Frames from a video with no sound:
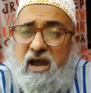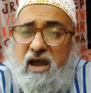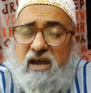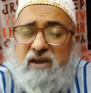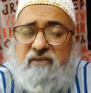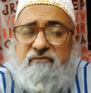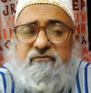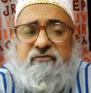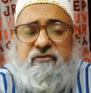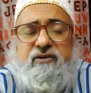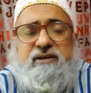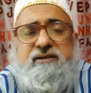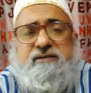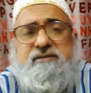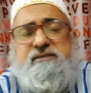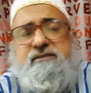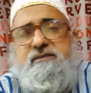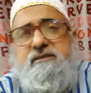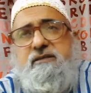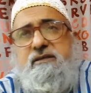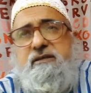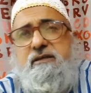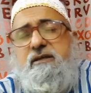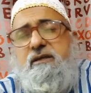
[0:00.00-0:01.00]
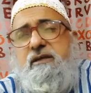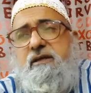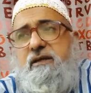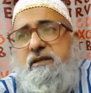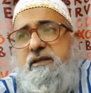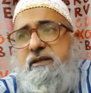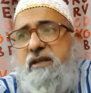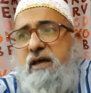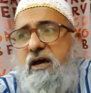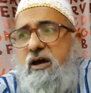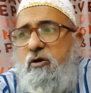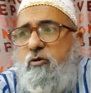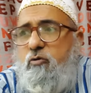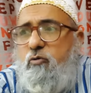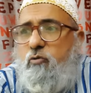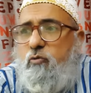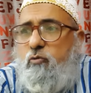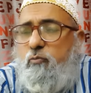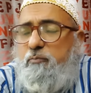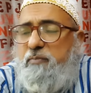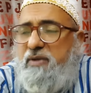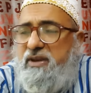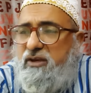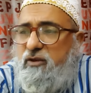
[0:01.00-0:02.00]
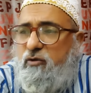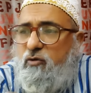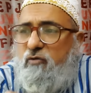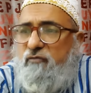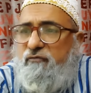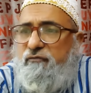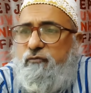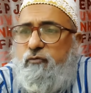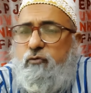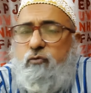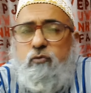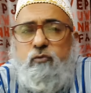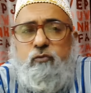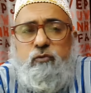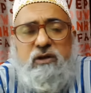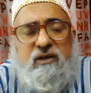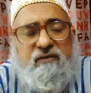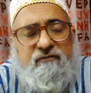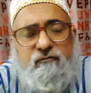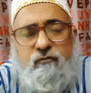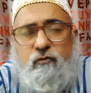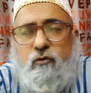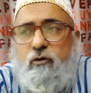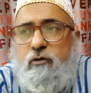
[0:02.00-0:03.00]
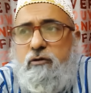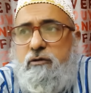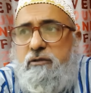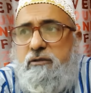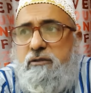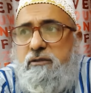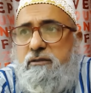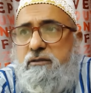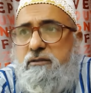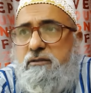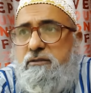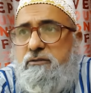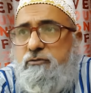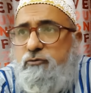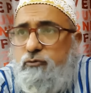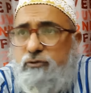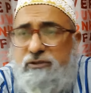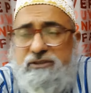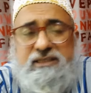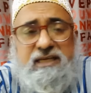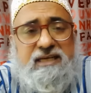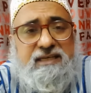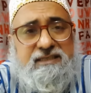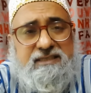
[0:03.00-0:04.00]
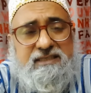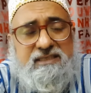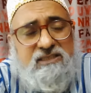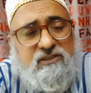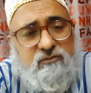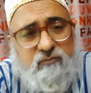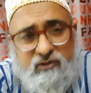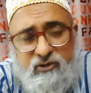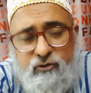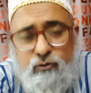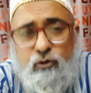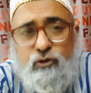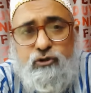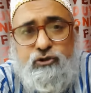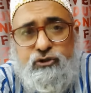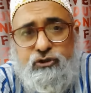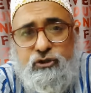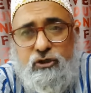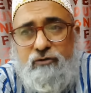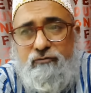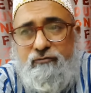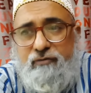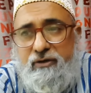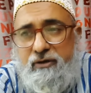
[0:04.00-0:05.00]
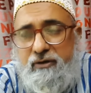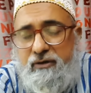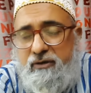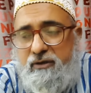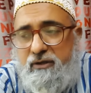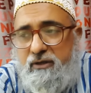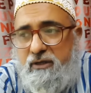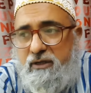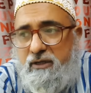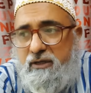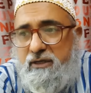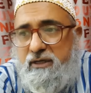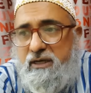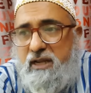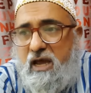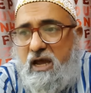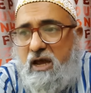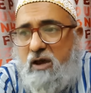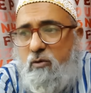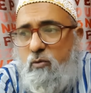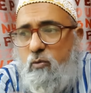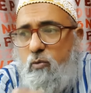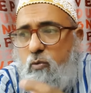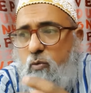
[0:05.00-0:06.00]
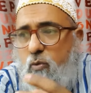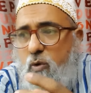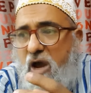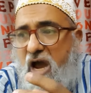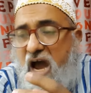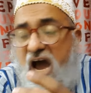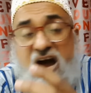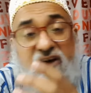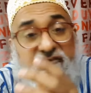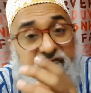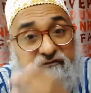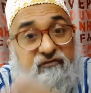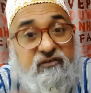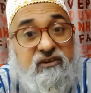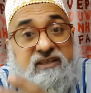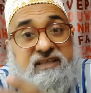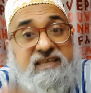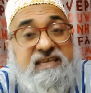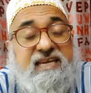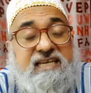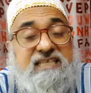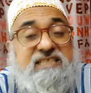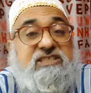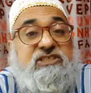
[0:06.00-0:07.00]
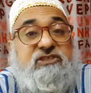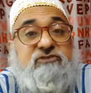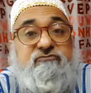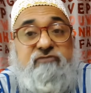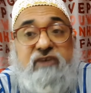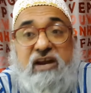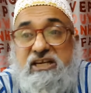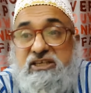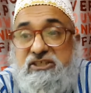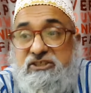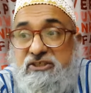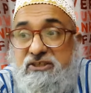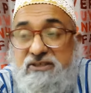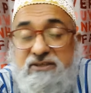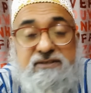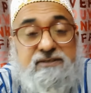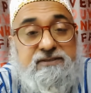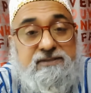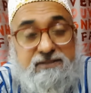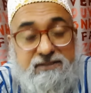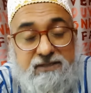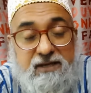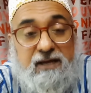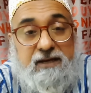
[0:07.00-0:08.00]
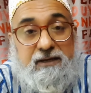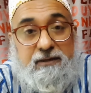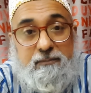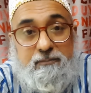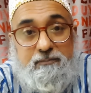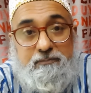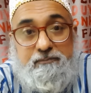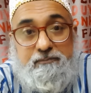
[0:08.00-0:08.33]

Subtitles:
Hi friends. Now many of you would have gone to the dentist with your children. Now after the extraction is done,